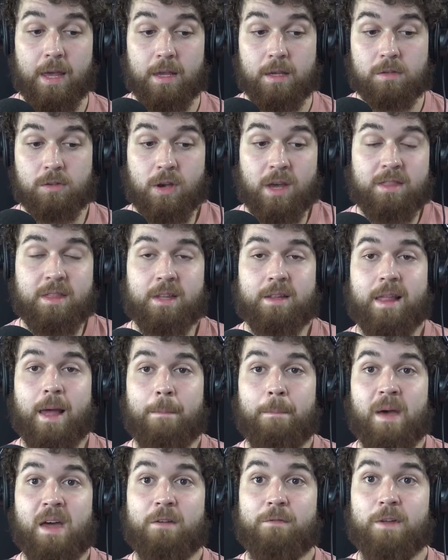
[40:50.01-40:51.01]
So I think
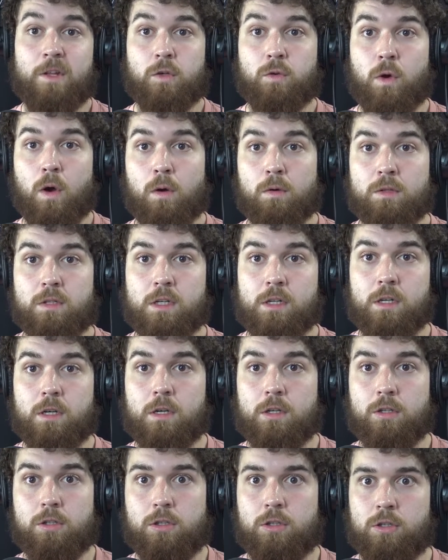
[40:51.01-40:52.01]
that benefits Rose
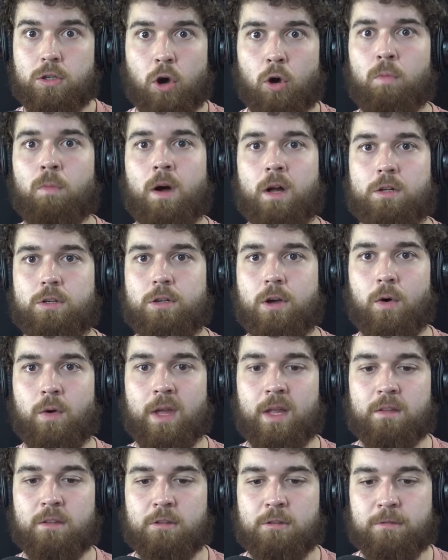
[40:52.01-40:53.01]
so much
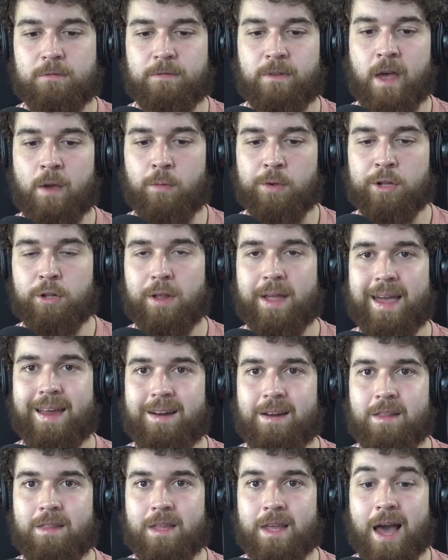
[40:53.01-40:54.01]
going into this fight. When you look at
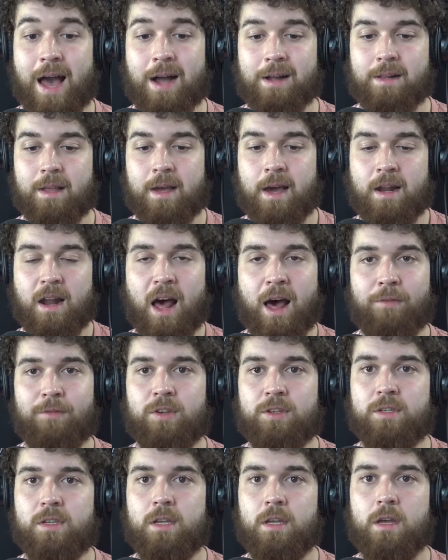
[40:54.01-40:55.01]
it in the octagon,
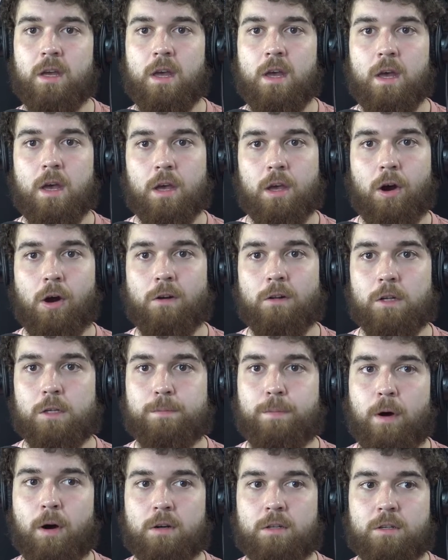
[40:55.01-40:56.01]
obviously, Carla
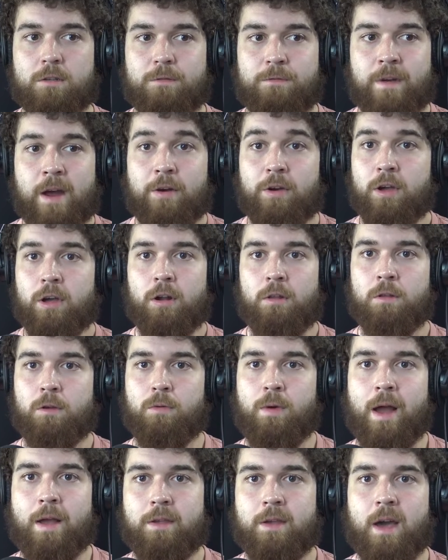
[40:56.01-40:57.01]
Esparza is very good on the
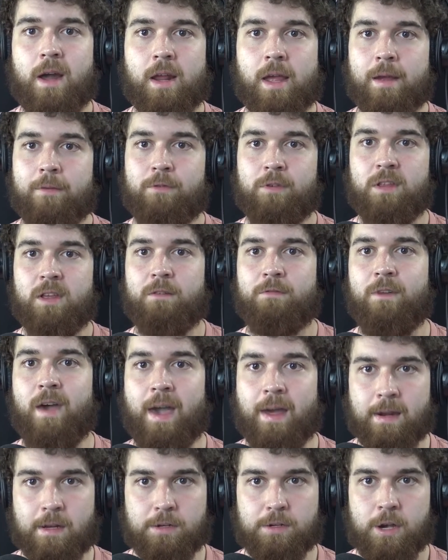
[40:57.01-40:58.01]
ground. You got to give her the
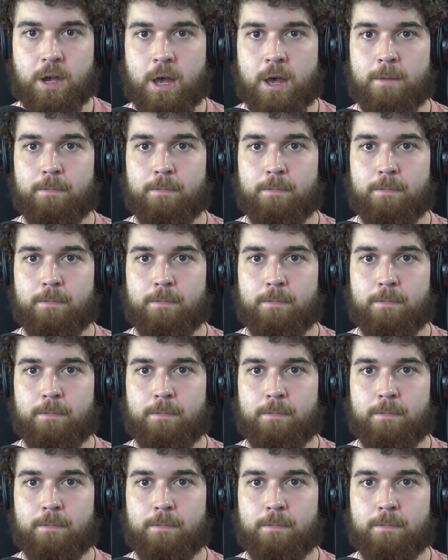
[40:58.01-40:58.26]
advantage.